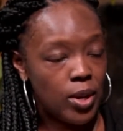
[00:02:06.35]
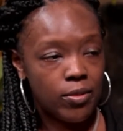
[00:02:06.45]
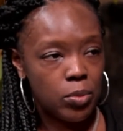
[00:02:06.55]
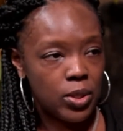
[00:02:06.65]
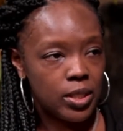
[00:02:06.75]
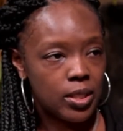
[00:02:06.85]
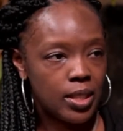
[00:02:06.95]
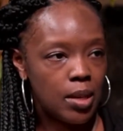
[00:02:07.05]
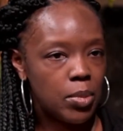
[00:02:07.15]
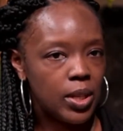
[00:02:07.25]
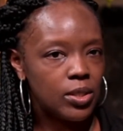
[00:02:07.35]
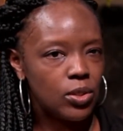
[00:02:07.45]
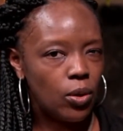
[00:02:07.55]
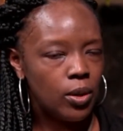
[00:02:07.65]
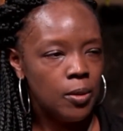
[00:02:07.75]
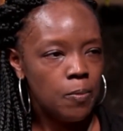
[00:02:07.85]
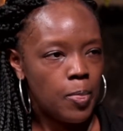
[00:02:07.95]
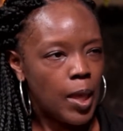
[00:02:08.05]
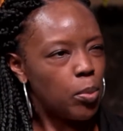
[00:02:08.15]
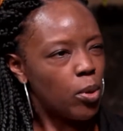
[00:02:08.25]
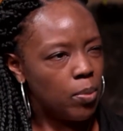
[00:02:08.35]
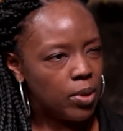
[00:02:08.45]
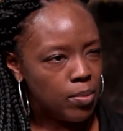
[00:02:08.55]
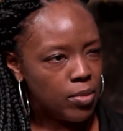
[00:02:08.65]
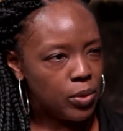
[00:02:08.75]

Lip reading: Not everybody's the same, but it's not a problem.